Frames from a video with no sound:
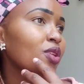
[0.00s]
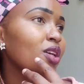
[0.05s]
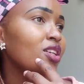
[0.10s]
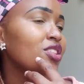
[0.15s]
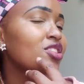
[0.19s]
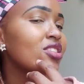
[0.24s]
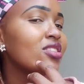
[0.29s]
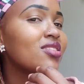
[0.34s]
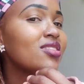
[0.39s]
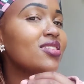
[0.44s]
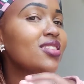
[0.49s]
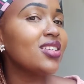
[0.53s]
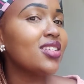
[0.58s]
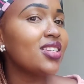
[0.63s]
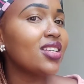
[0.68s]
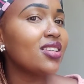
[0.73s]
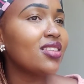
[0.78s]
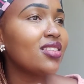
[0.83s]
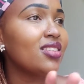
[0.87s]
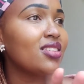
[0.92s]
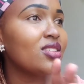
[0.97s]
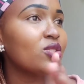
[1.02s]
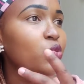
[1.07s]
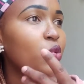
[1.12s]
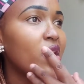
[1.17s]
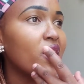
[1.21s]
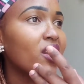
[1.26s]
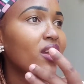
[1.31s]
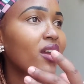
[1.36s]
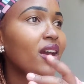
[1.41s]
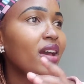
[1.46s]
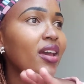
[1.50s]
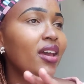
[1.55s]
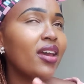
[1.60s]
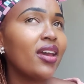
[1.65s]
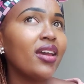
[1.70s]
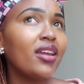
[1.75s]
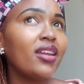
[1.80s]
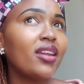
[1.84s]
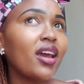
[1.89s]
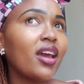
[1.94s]
I just dated this one guy
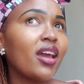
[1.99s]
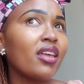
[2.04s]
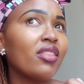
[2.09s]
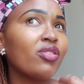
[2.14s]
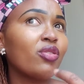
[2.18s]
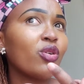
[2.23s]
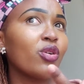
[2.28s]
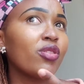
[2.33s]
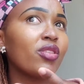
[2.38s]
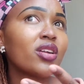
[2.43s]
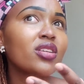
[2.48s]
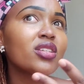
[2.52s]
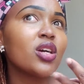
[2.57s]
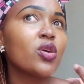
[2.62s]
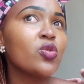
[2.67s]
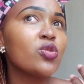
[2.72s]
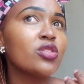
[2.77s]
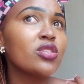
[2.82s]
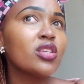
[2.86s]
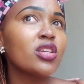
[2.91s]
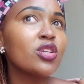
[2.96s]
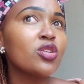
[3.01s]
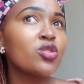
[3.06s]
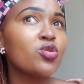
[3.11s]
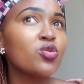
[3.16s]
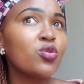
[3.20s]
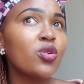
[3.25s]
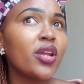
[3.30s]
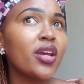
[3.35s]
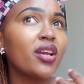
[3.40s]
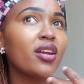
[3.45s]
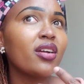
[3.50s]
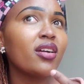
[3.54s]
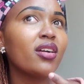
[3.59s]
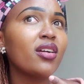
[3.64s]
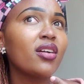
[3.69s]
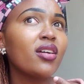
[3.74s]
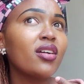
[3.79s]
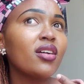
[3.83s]
and I thought that I was into like